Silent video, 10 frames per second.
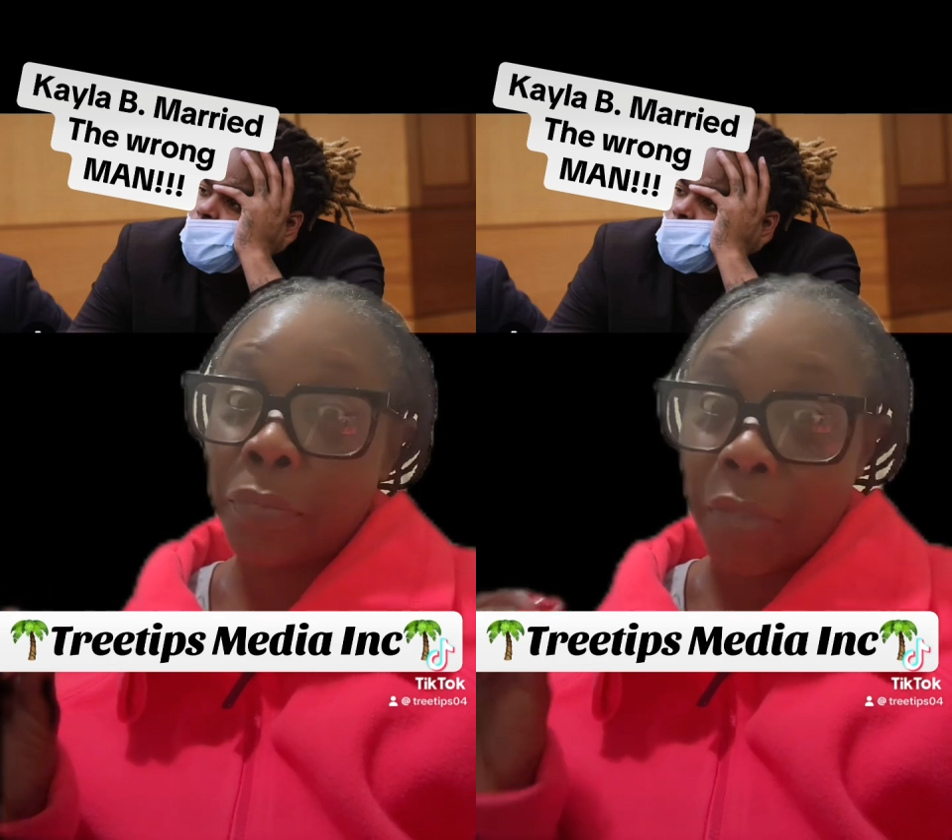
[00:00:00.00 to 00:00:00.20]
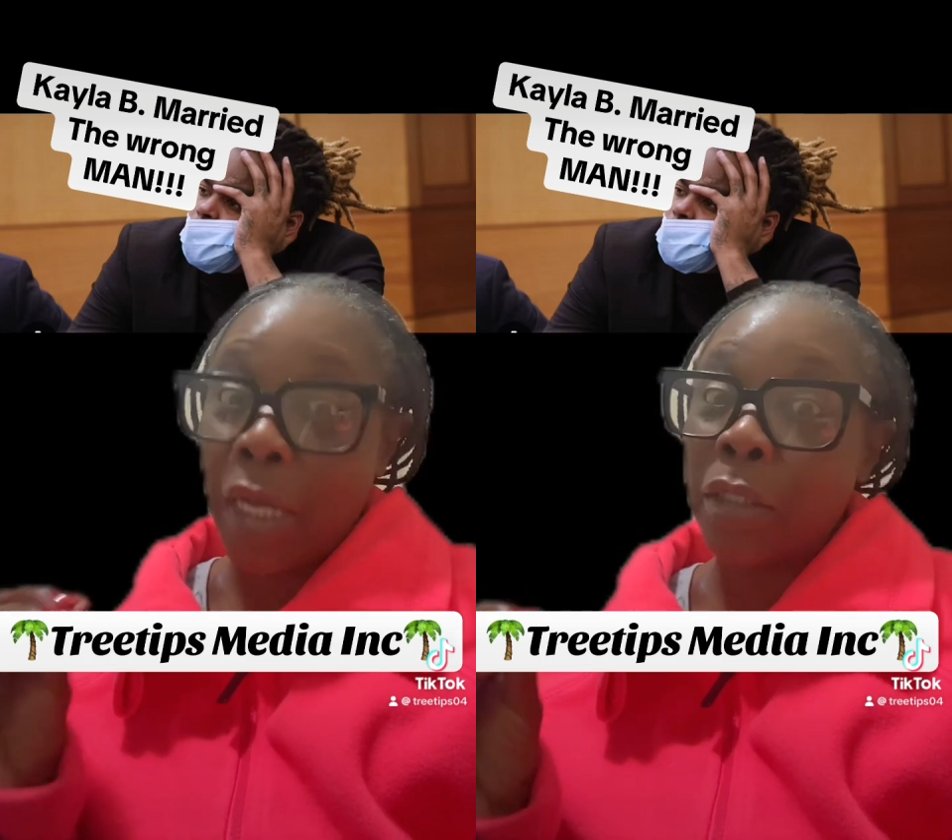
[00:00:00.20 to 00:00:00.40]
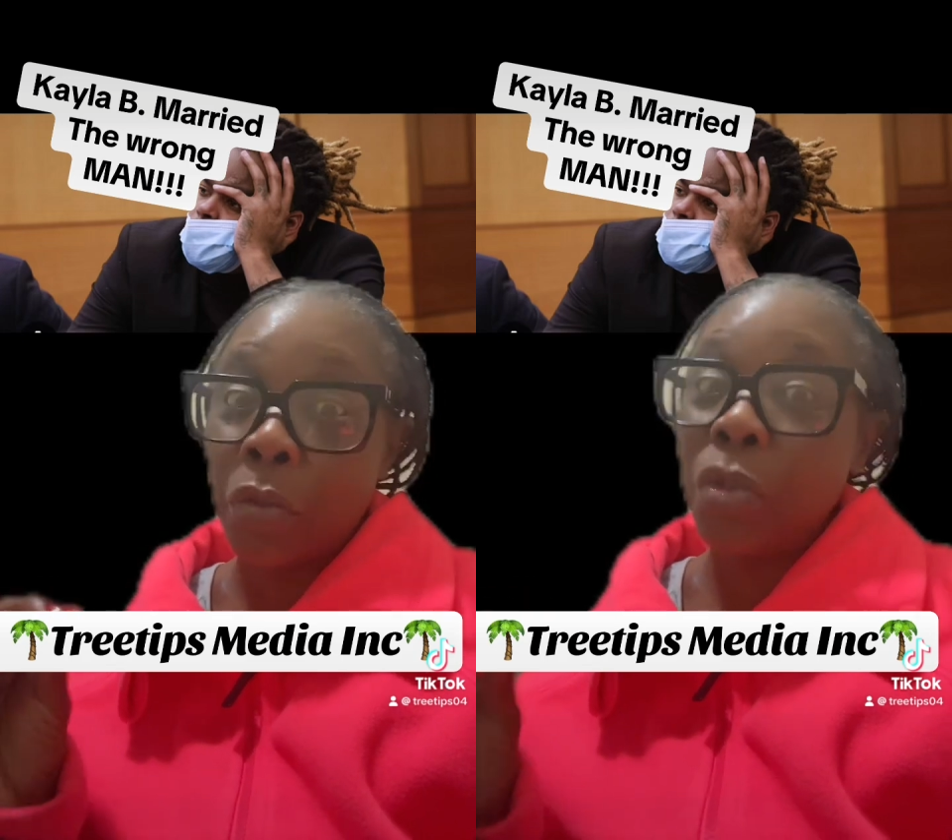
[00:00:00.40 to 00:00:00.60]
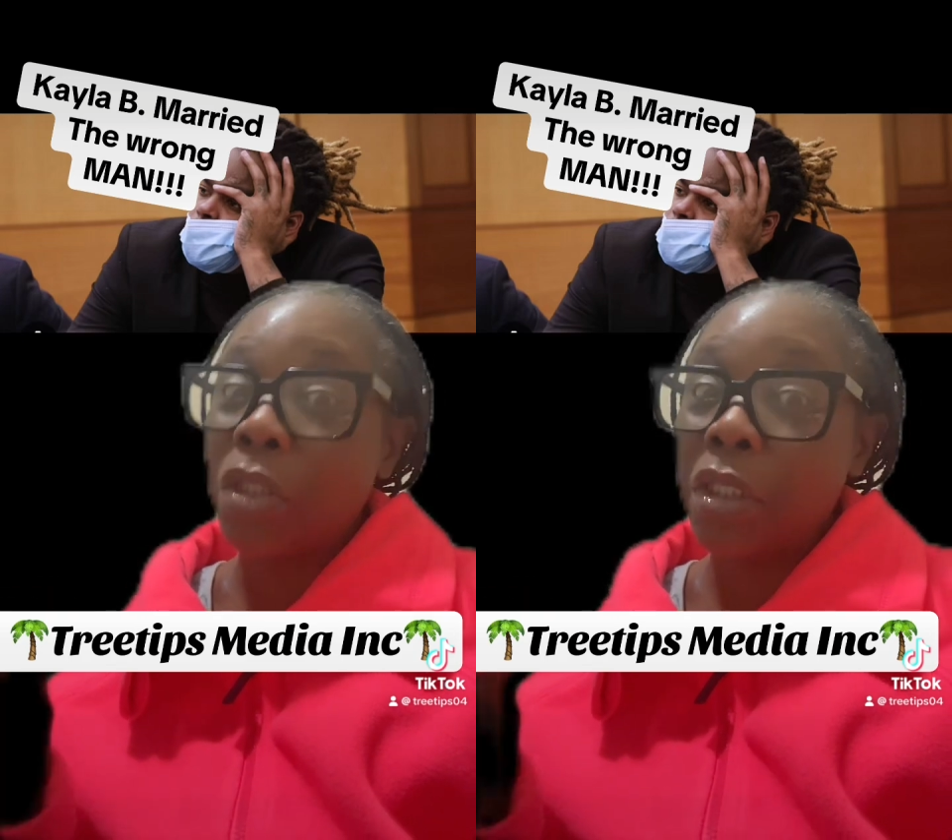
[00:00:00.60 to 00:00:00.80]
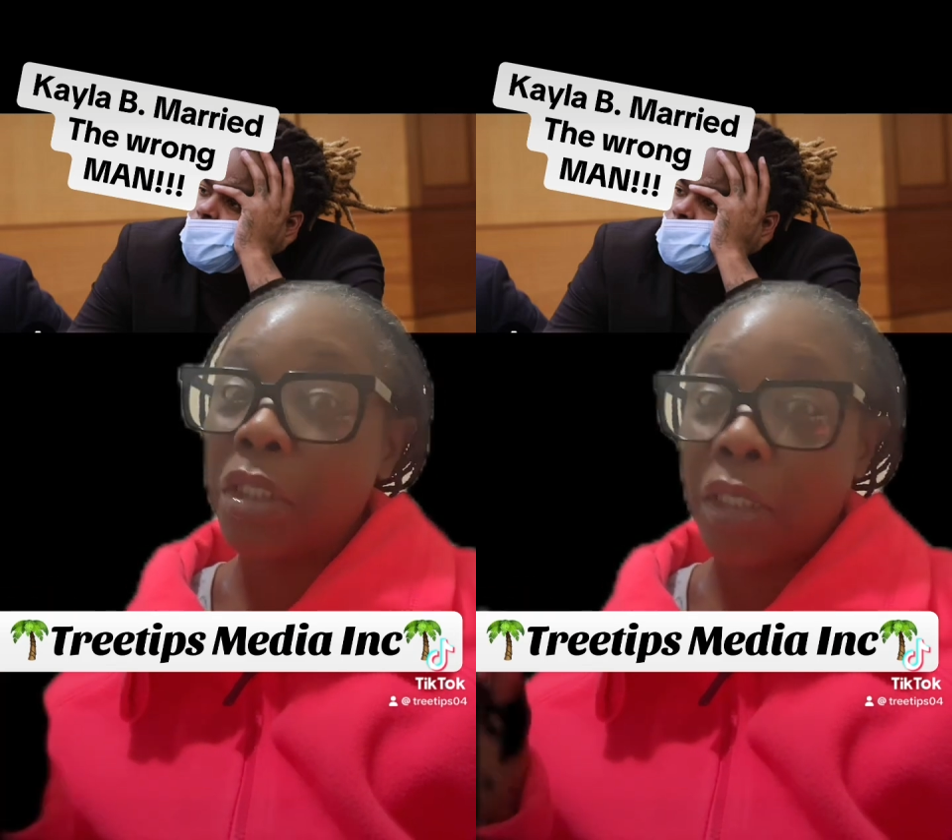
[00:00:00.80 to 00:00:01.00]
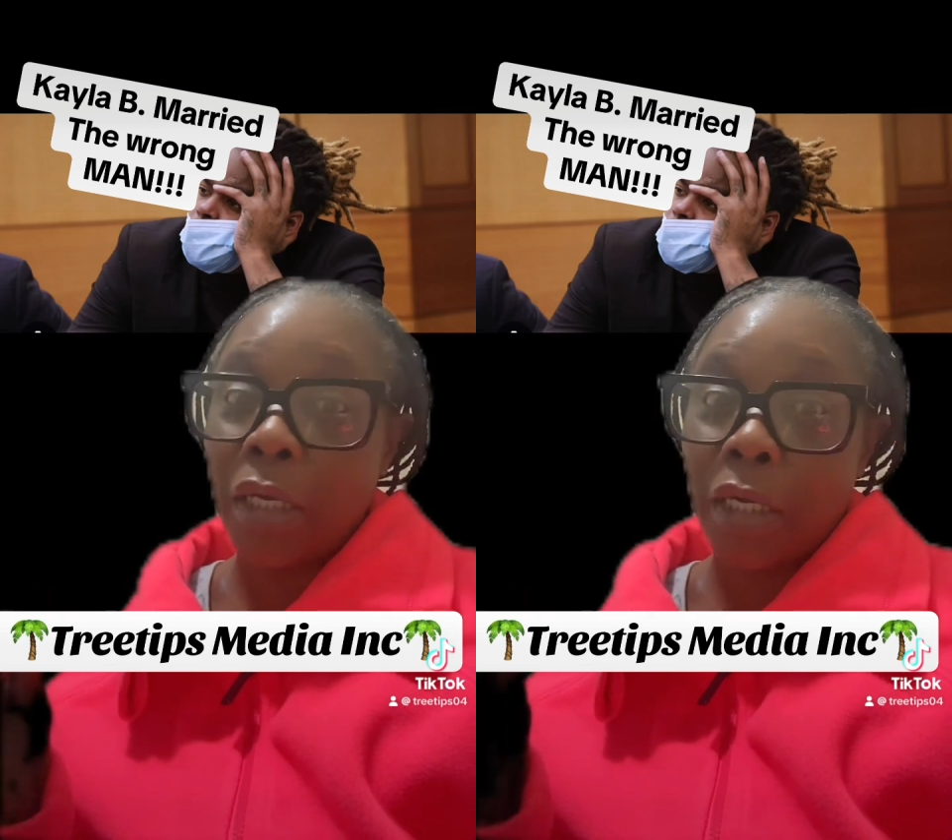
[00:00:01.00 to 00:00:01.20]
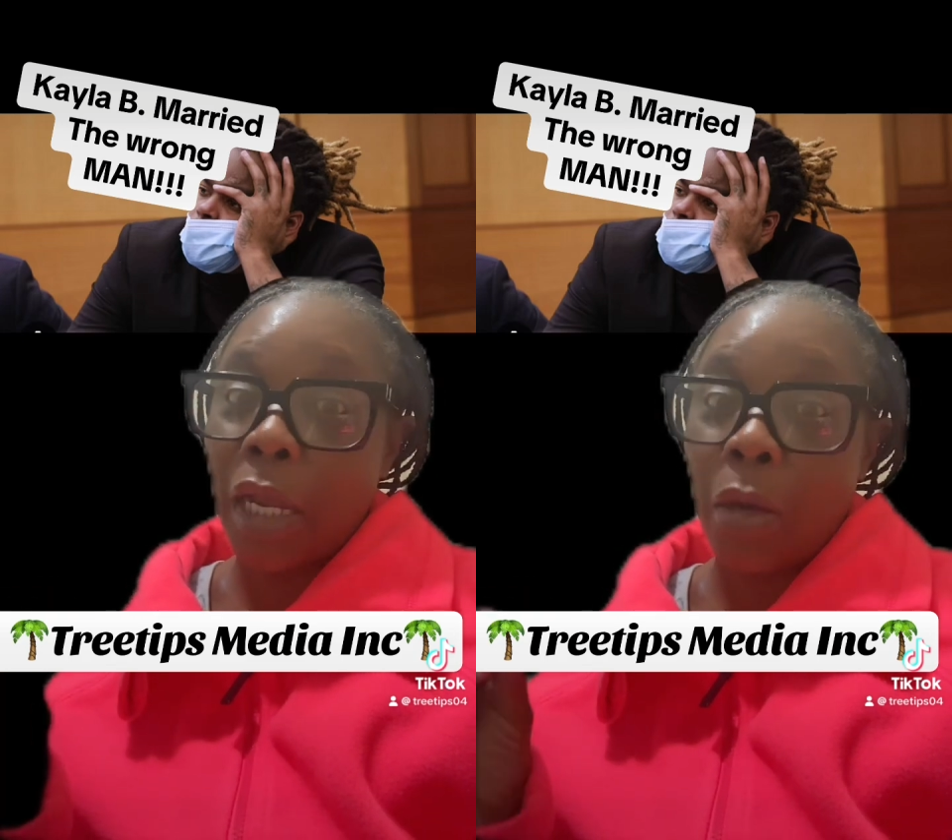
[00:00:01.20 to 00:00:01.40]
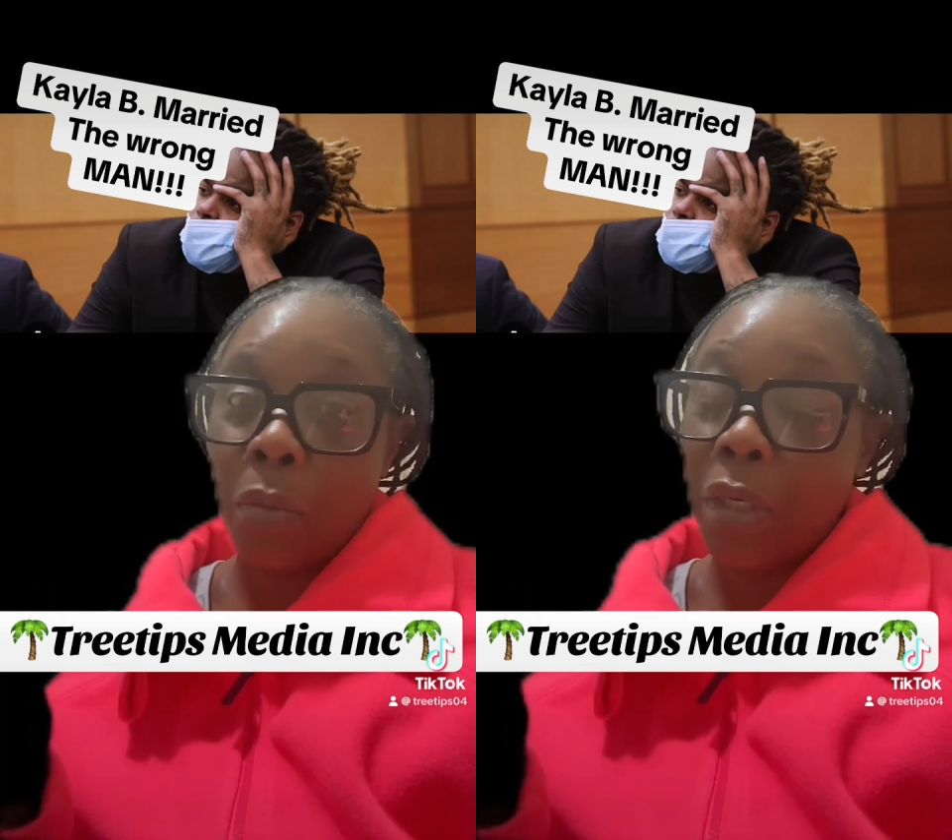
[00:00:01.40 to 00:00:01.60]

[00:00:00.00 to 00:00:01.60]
That's who you should have stuck it out with,